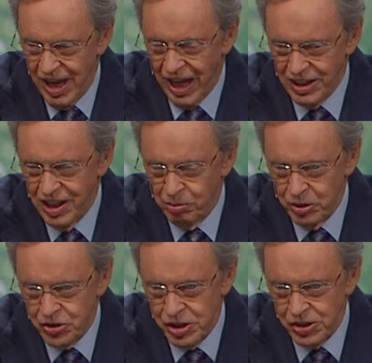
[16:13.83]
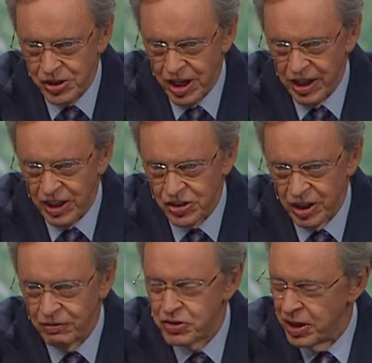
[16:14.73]
and did what she said
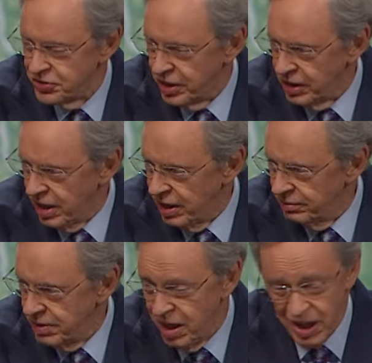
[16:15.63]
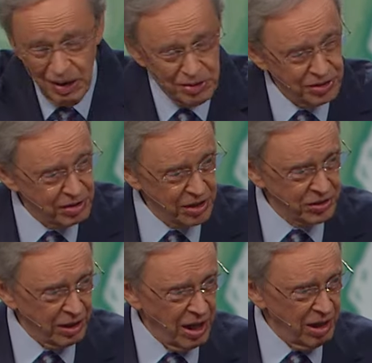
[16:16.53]
instead of trusting God. He wasn't
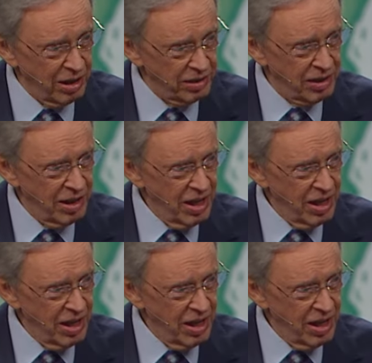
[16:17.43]
trusting God.